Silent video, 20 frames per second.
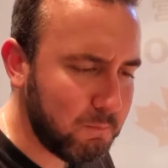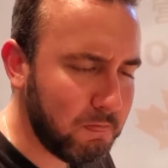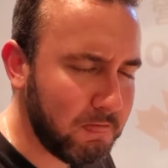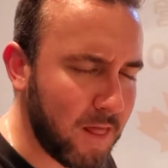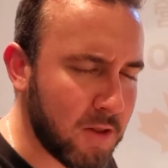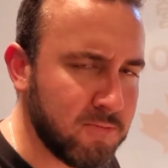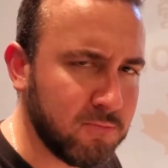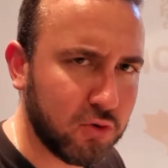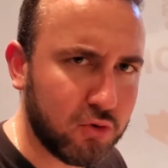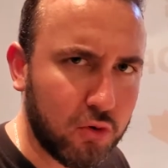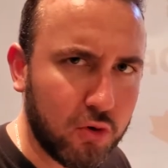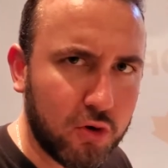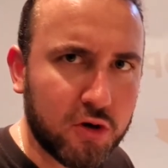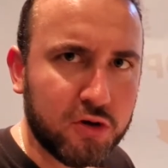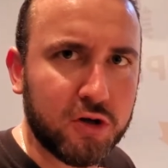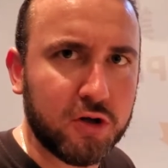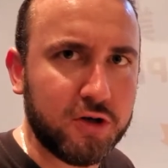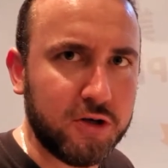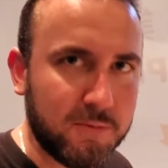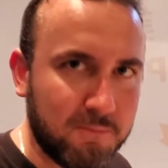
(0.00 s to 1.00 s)
mmm,
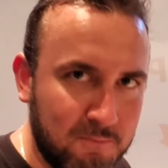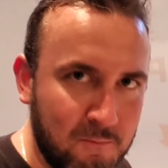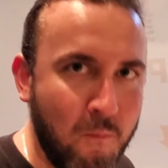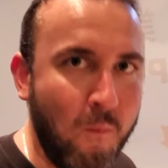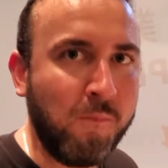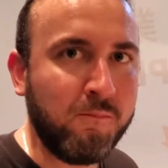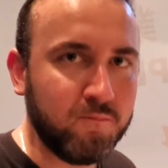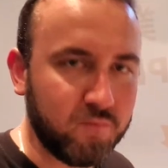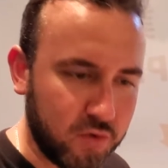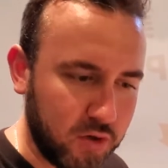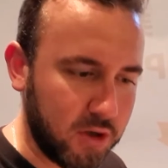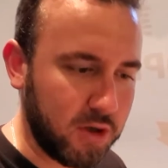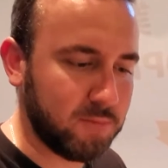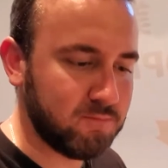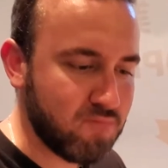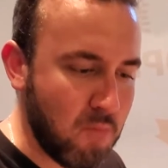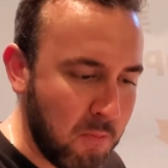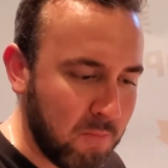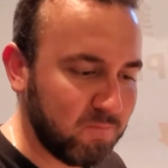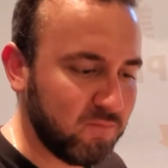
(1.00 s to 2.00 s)
mm, Yeah,
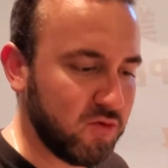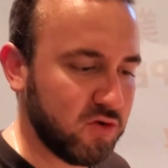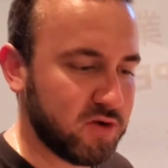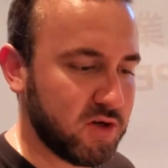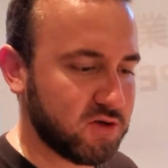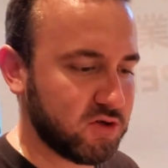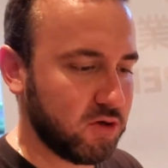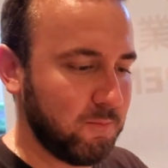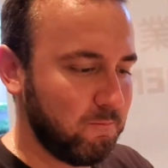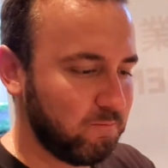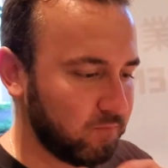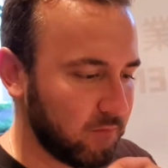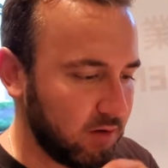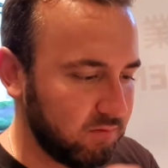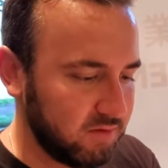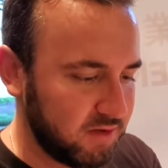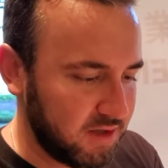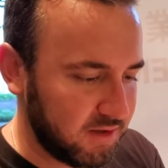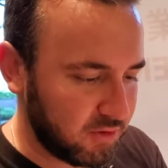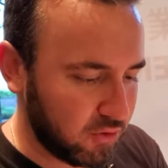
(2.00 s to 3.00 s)
Okay, so
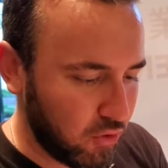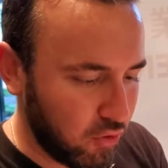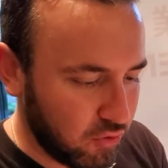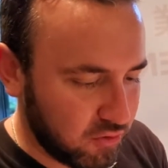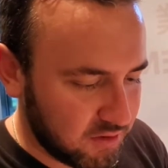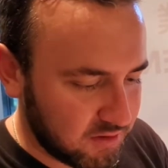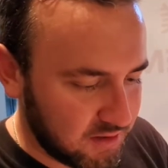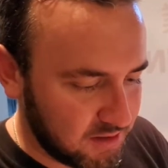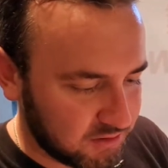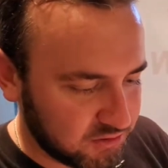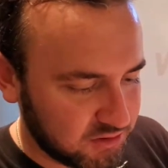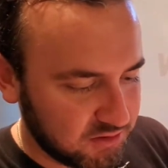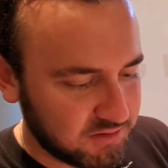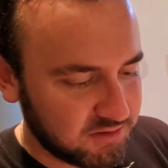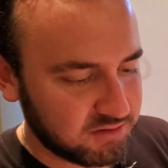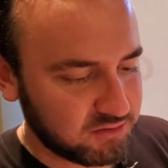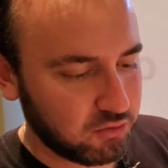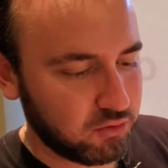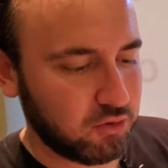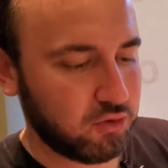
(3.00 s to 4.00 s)
they coated, actually, this is all